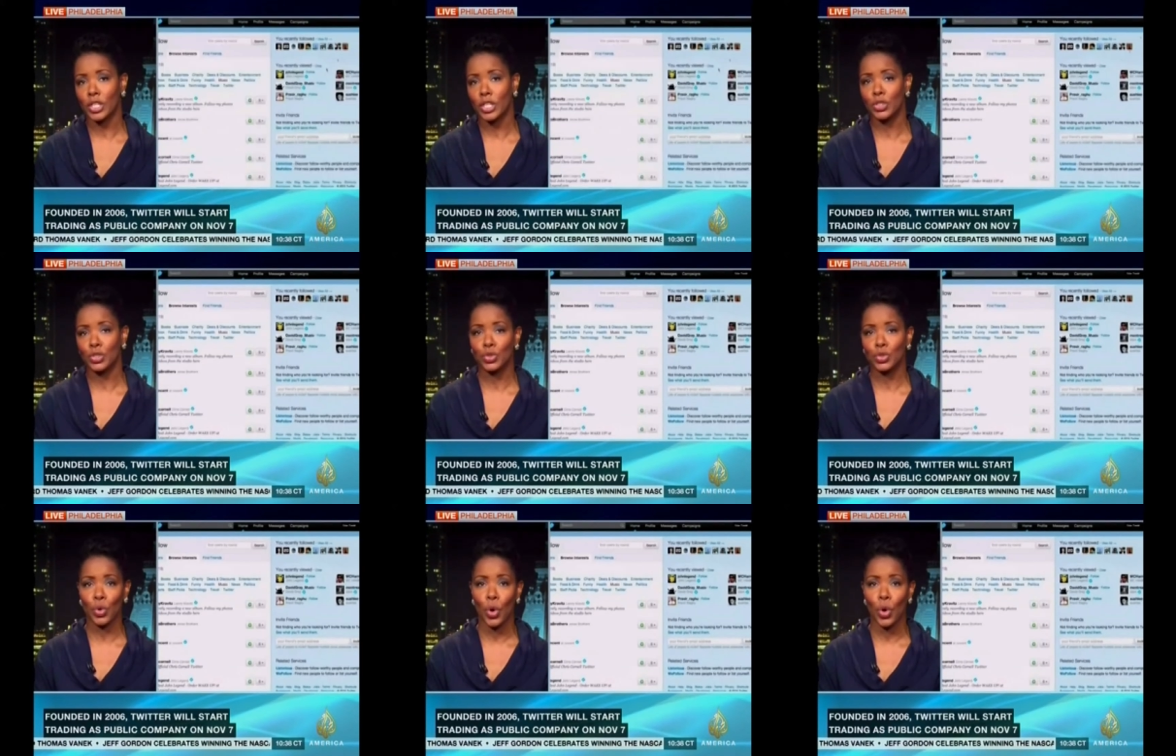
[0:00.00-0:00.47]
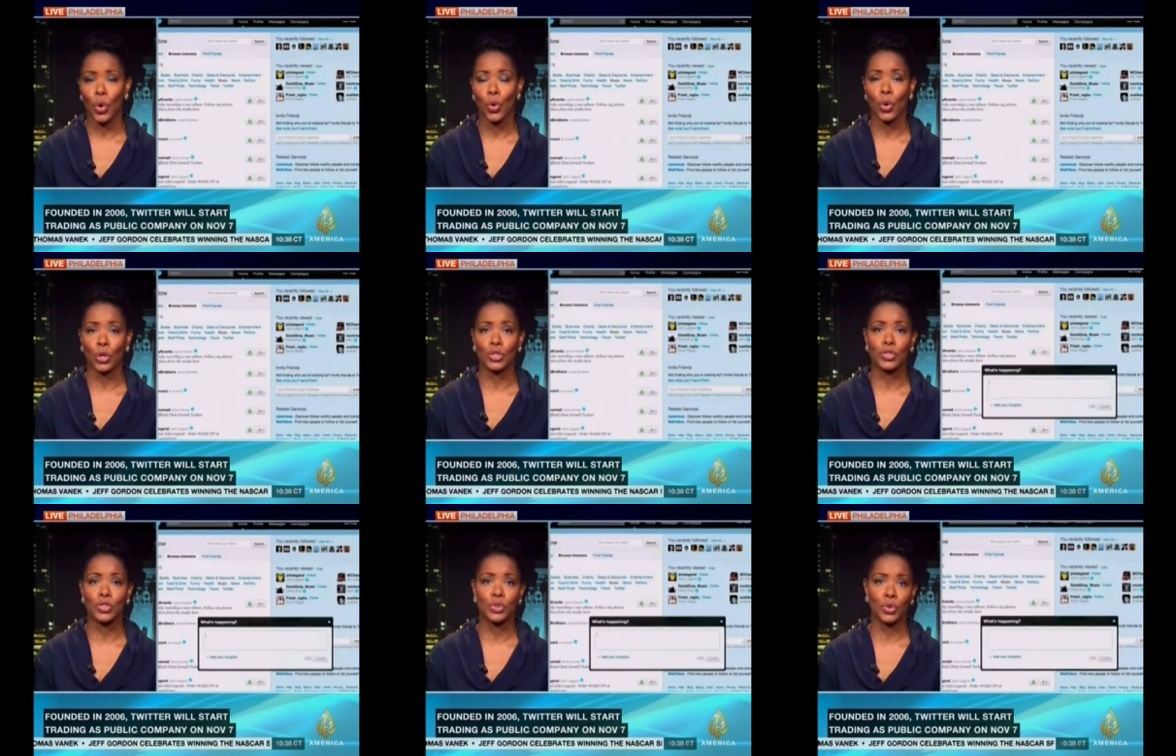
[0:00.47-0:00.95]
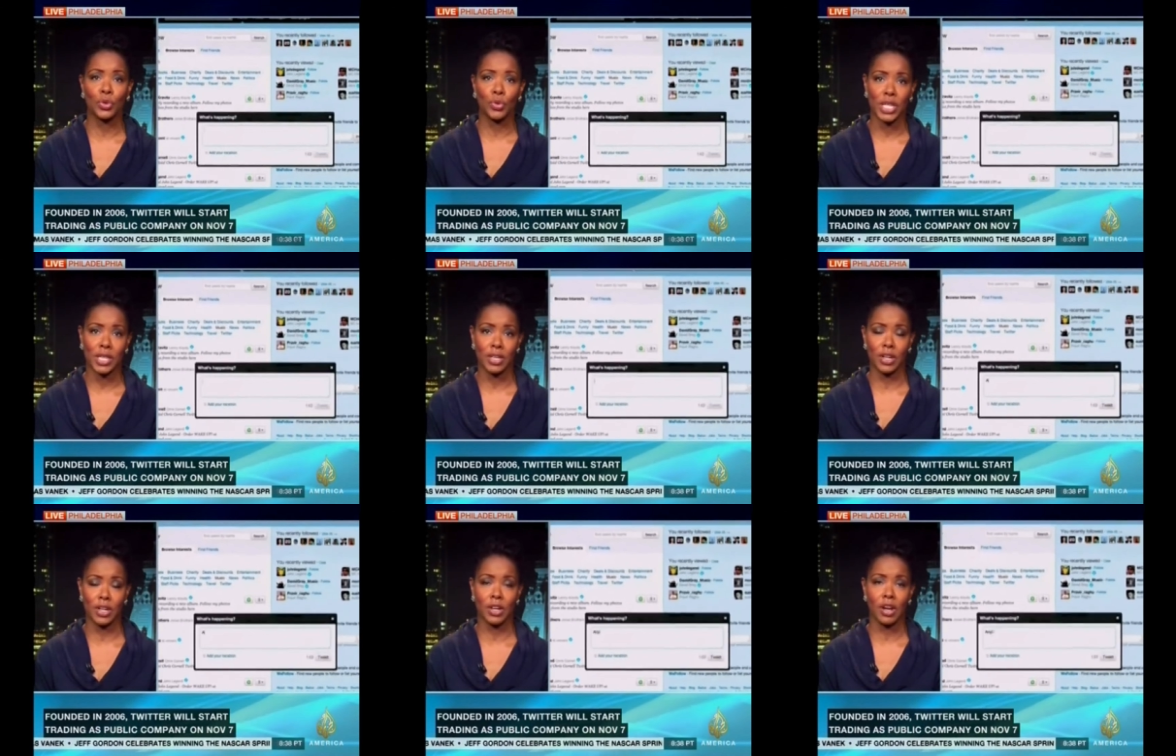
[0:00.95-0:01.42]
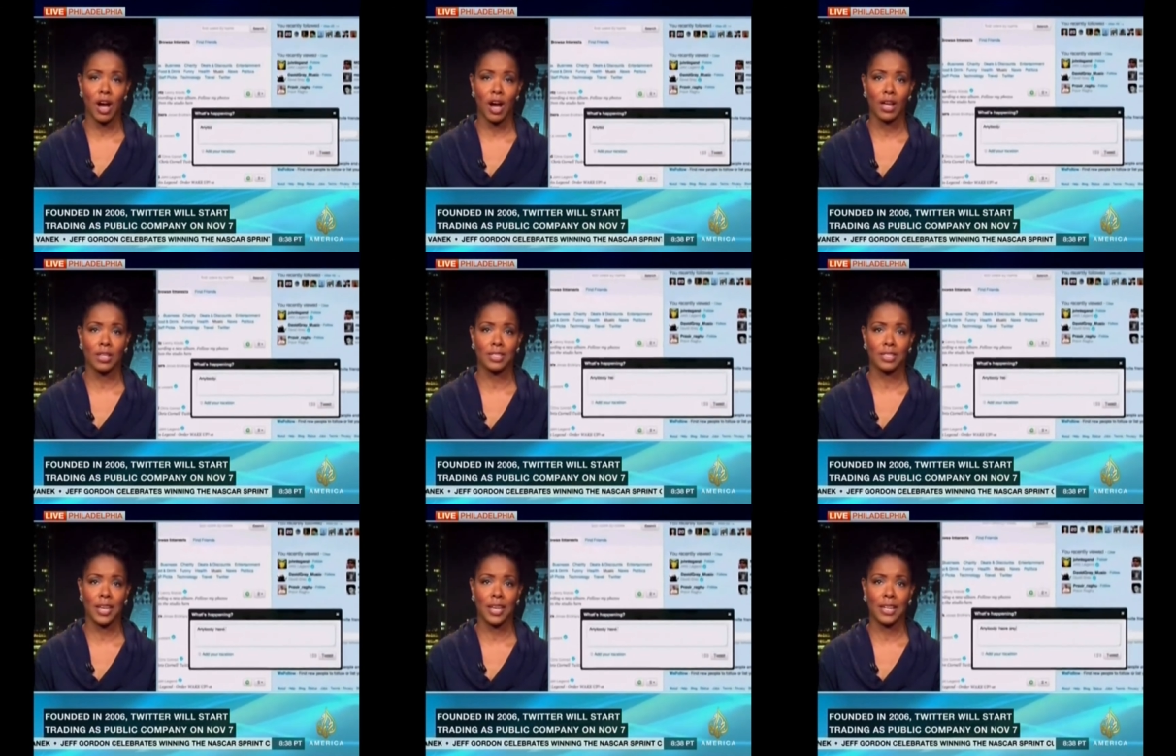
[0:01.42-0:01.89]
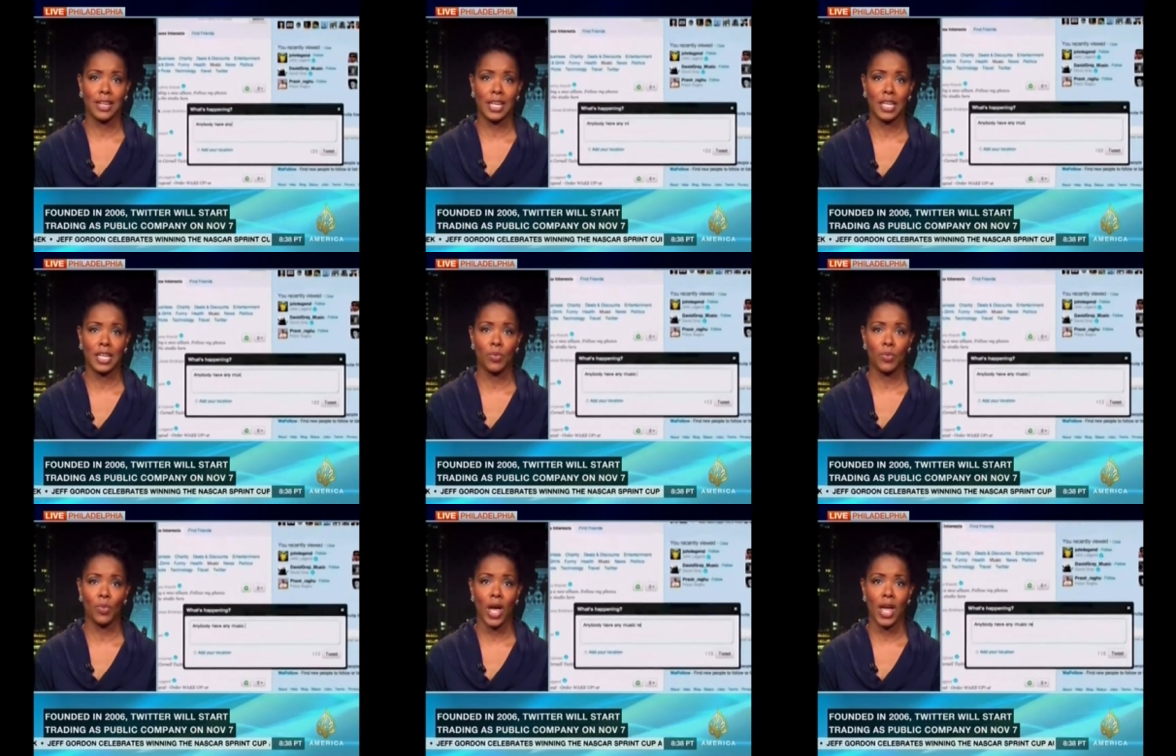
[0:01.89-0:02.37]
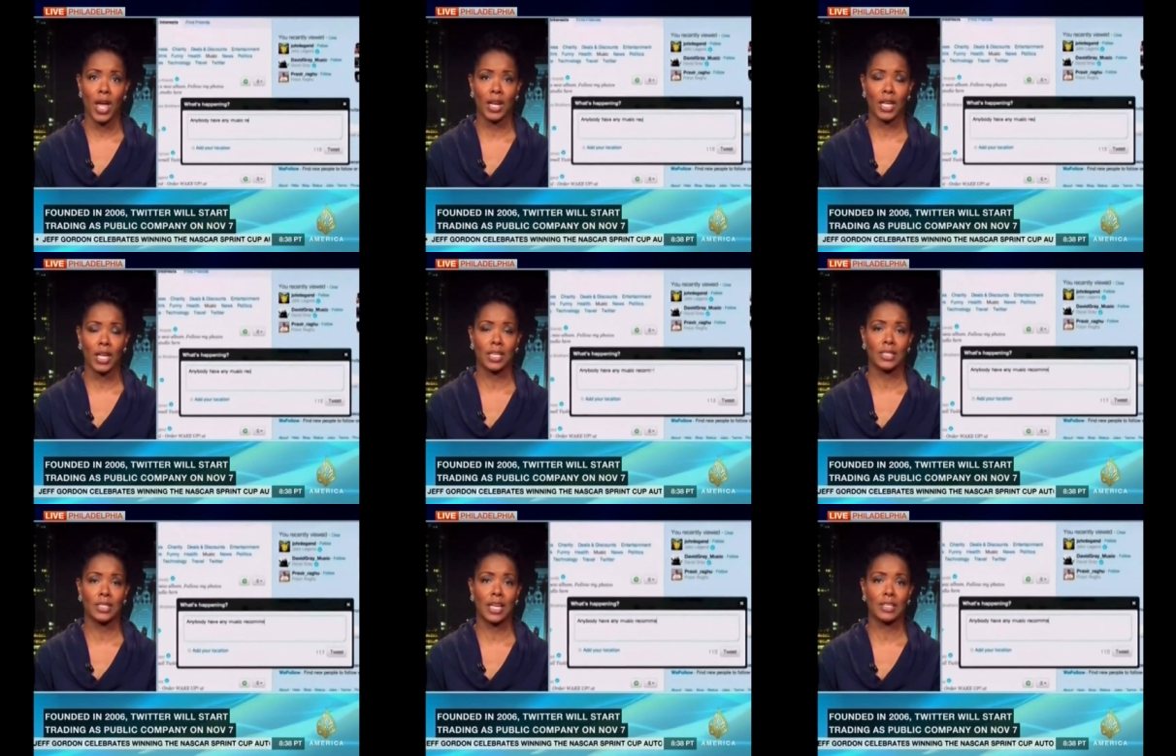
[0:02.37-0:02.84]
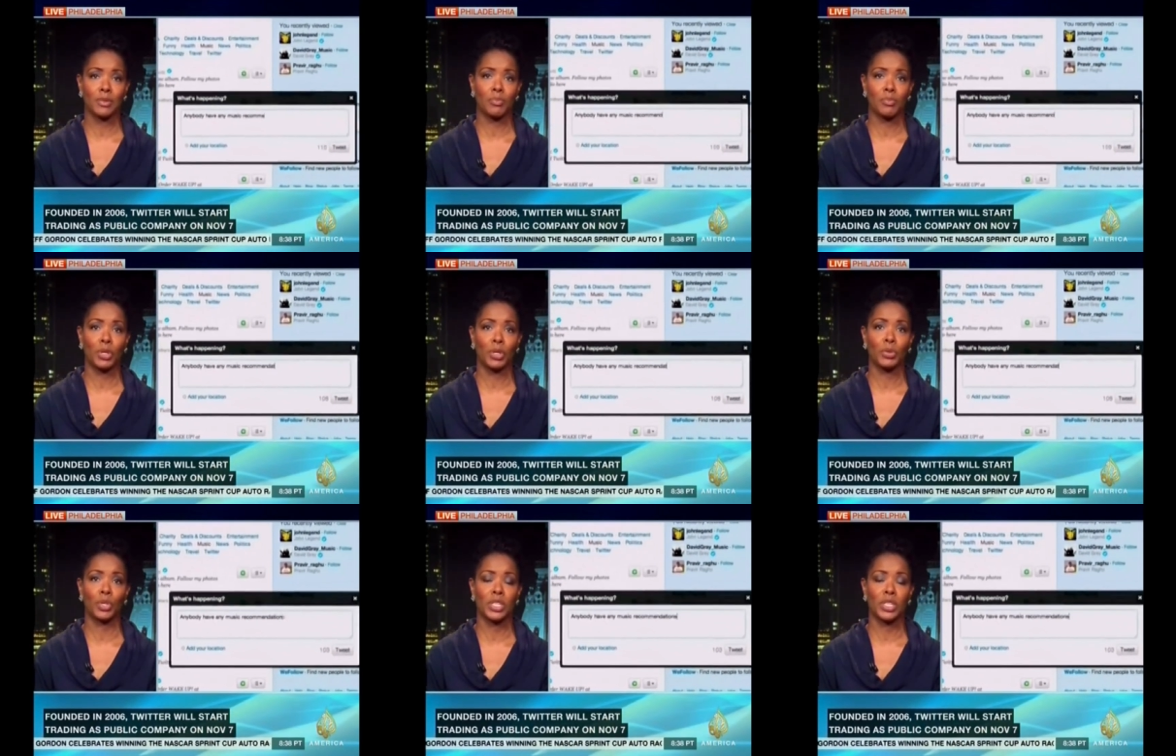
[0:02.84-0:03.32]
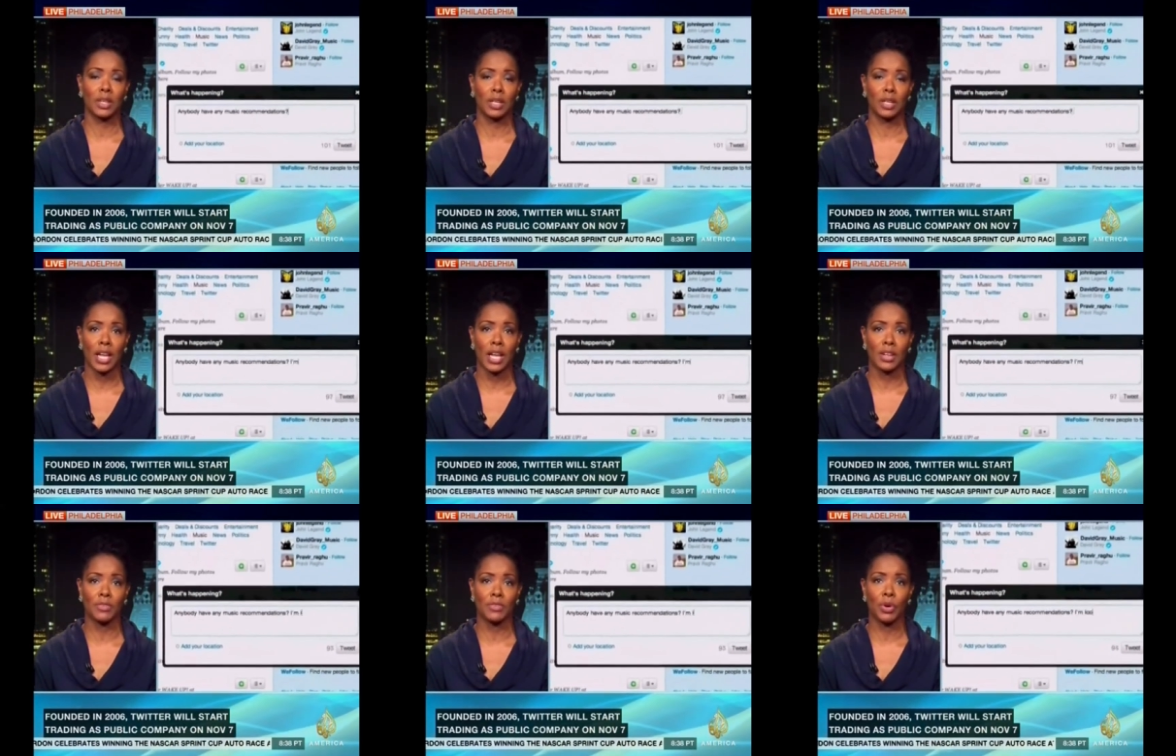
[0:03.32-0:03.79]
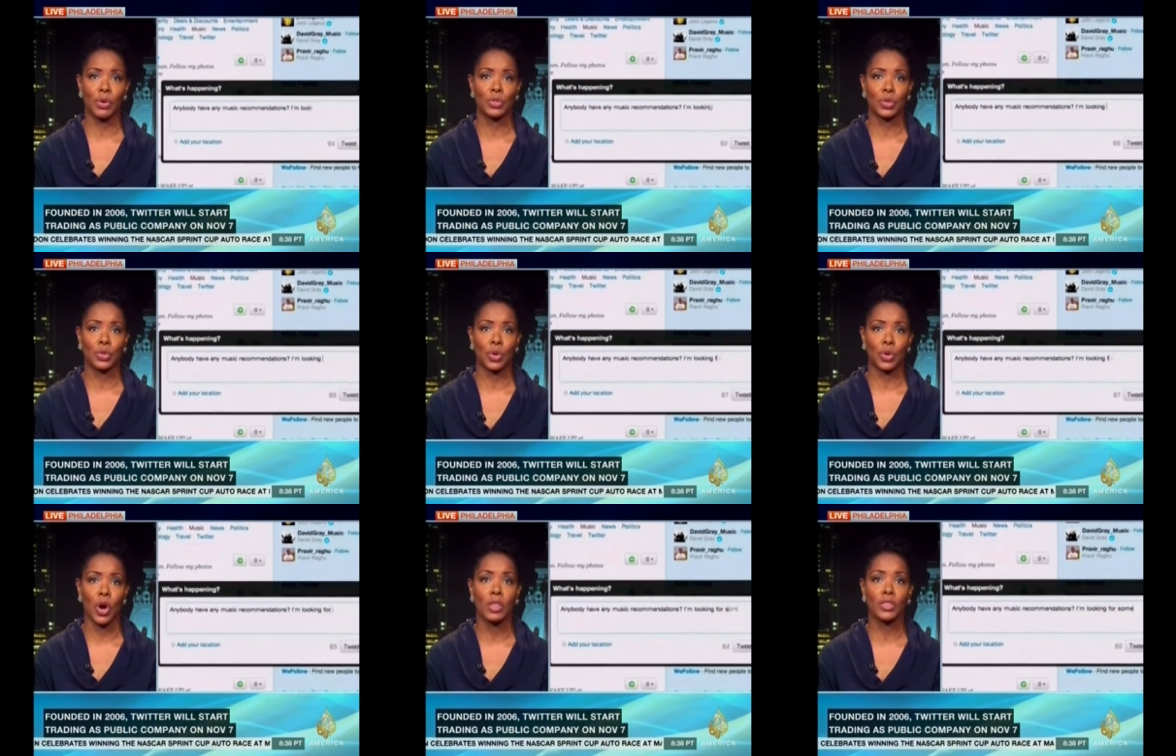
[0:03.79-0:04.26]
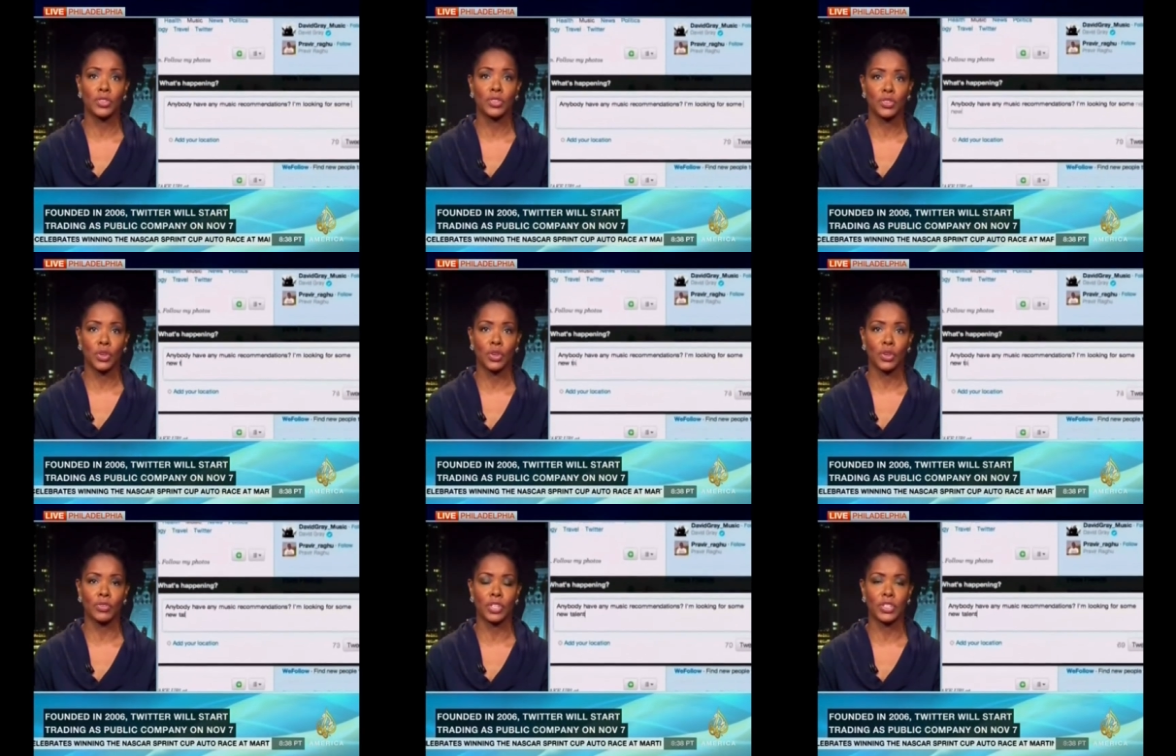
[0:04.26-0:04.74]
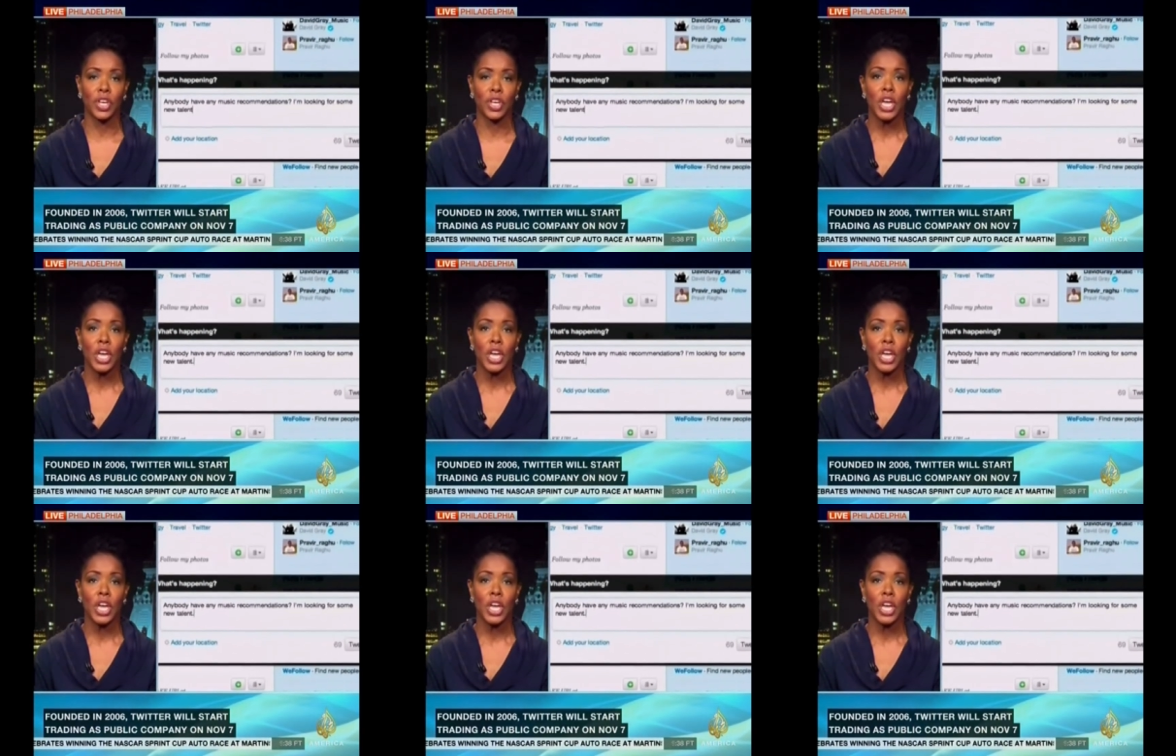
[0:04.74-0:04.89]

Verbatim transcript: control or screen their content in any way. And I think that's a big reason a lot of folks are on the service.